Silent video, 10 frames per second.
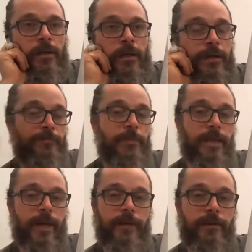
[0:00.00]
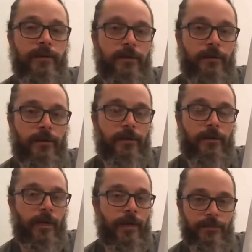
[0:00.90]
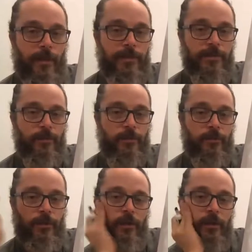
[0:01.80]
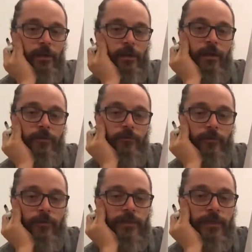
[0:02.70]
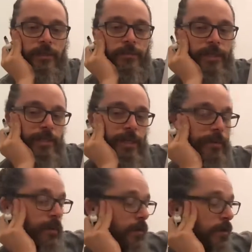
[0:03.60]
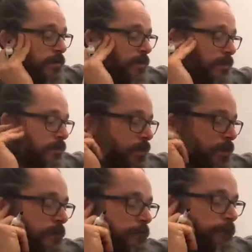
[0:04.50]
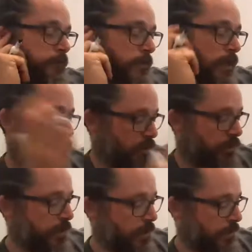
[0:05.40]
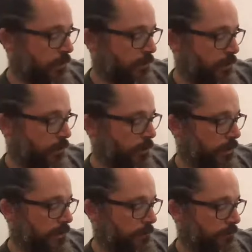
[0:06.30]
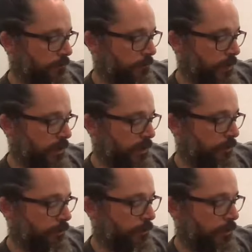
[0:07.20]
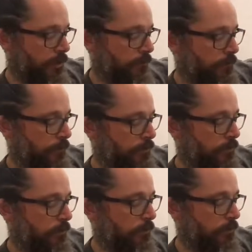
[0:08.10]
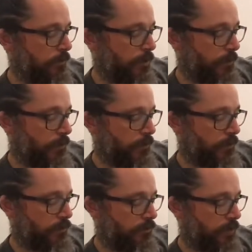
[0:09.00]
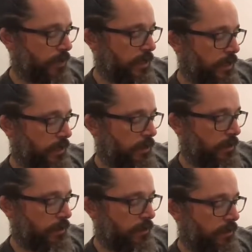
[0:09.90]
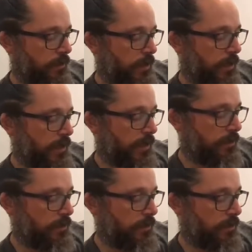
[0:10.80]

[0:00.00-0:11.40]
as mitigated as possible for those activities. And then also archery, we'll get some information out to the community about archery. Again,